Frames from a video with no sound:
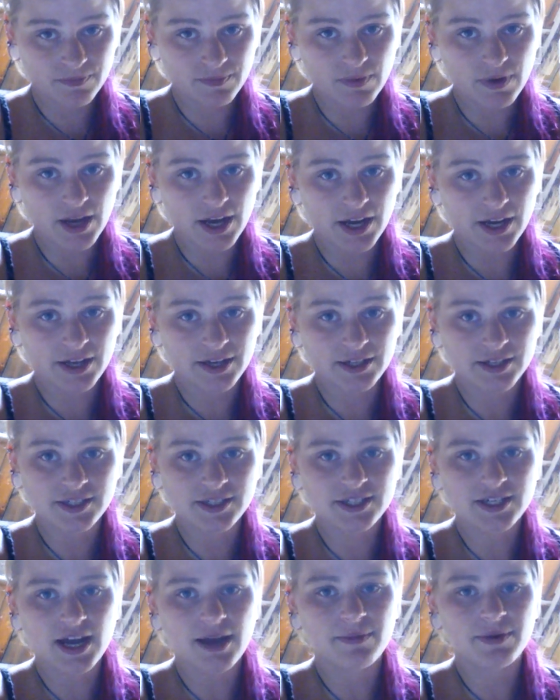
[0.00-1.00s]

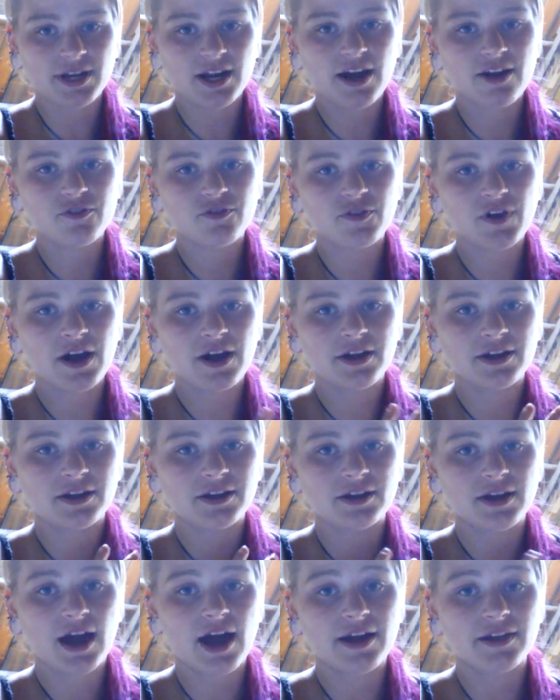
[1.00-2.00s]
And I mean,
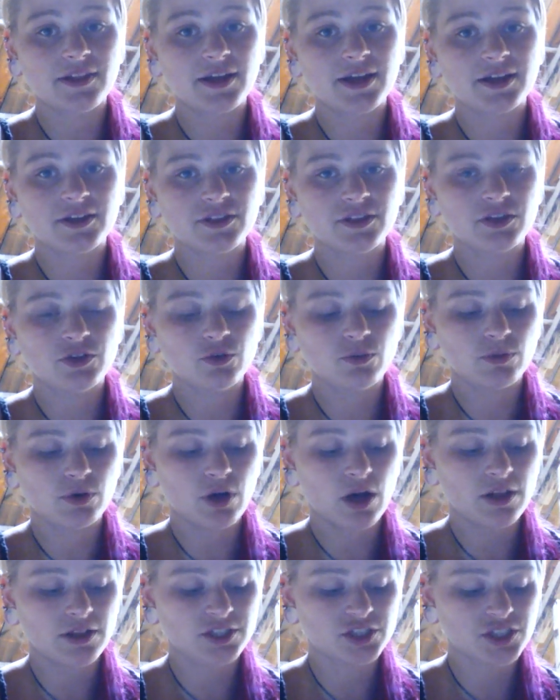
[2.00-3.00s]
I like the
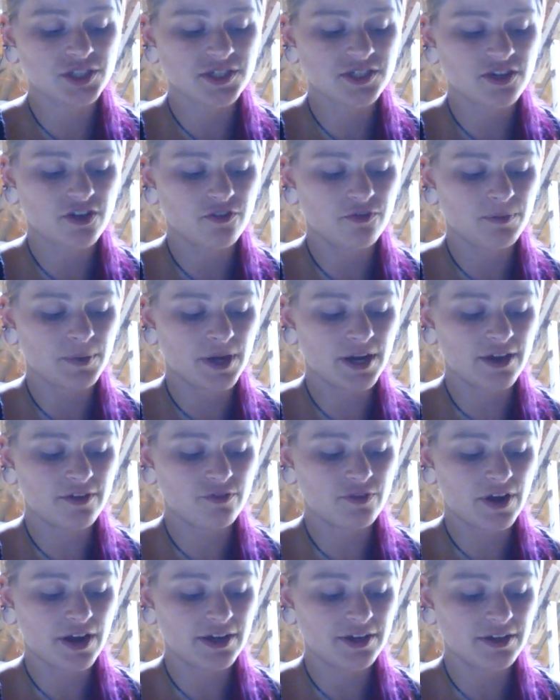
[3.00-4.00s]
numerology stuff, but
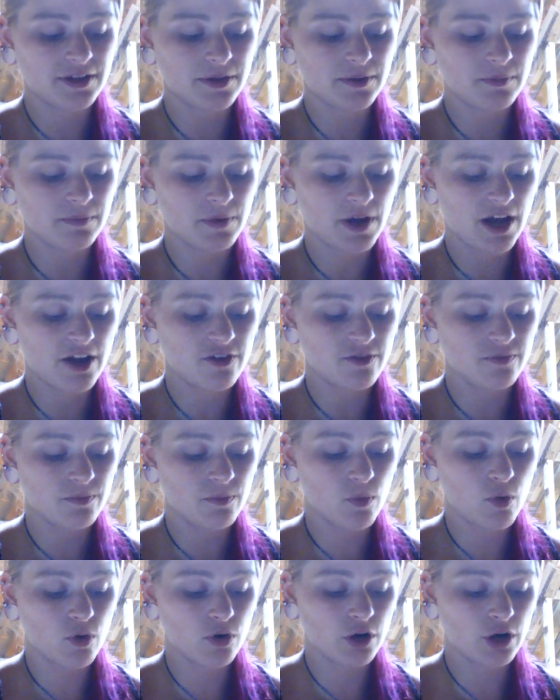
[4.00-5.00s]
I'm
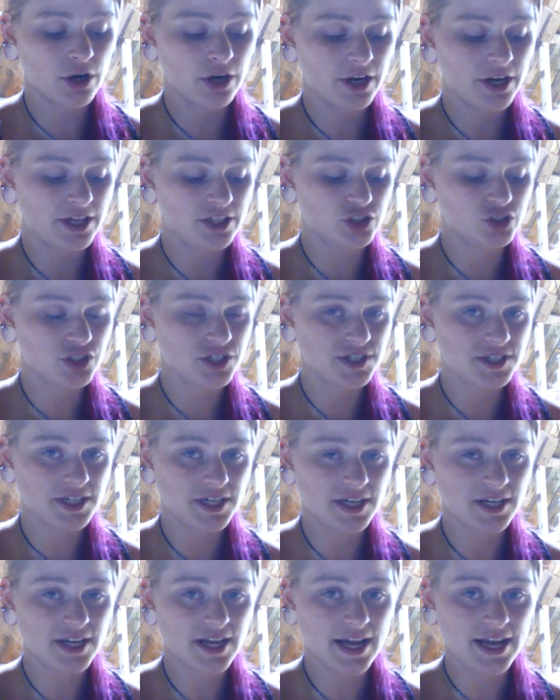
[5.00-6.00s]
more
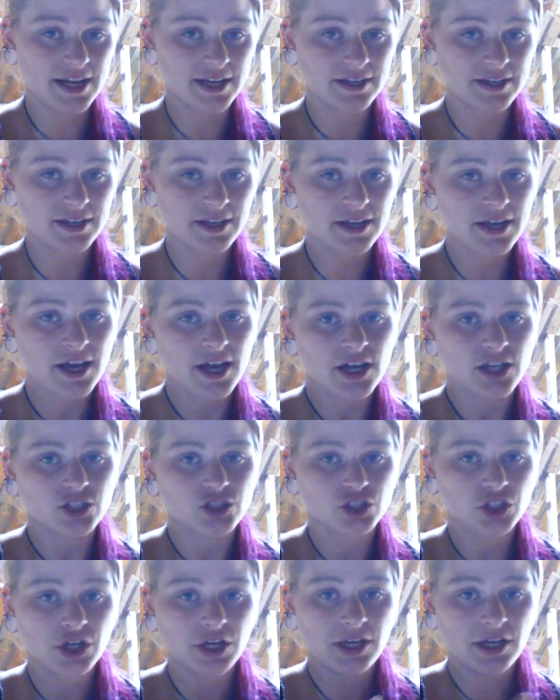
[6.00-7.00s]
interested in
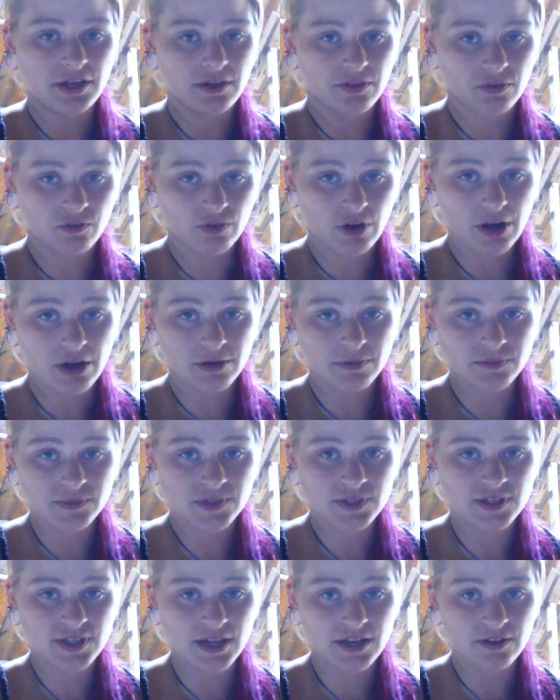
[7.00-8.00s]
journeying the
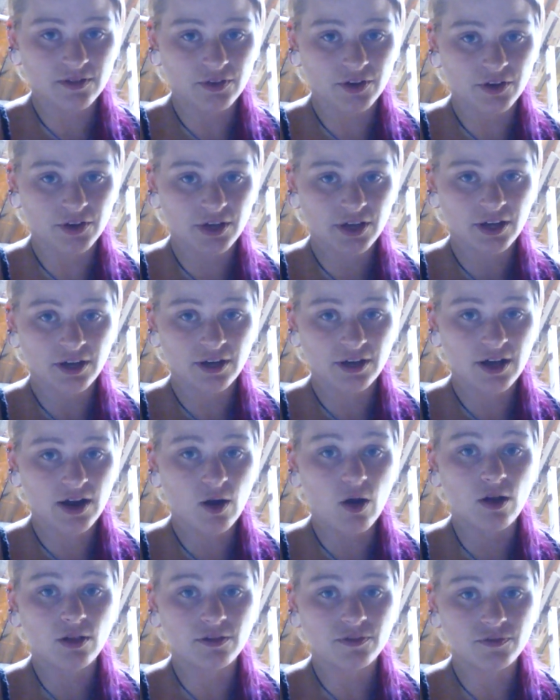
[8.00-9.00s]
realms than learning
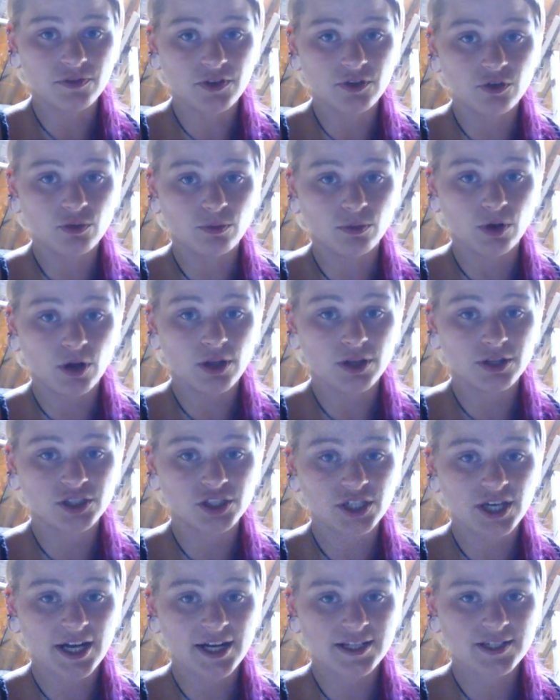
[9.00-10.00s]
all of the
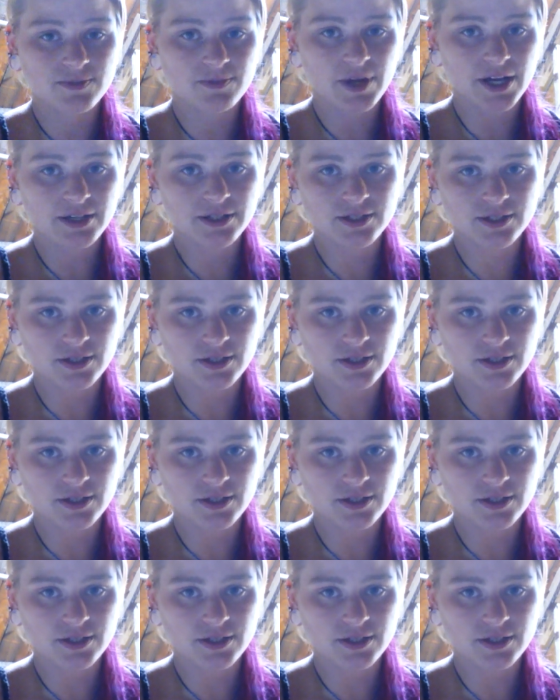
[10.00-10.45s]
numerology aspects.